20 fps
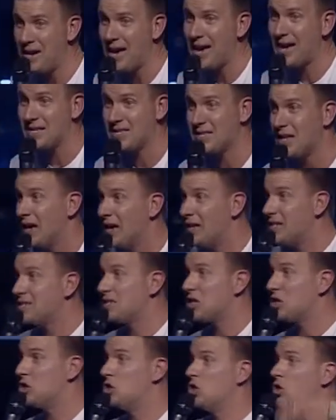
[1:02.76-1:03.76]
does. He
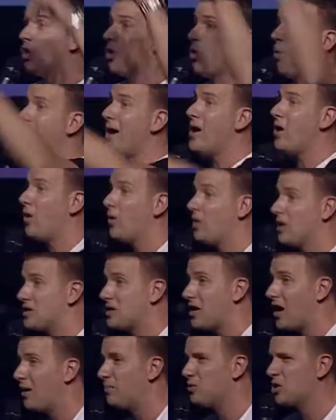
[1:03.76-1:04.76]
says, you're away all the
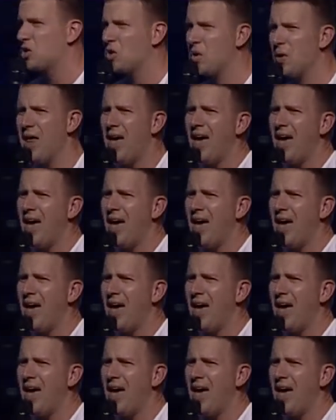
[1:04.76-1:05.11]
time, Sean.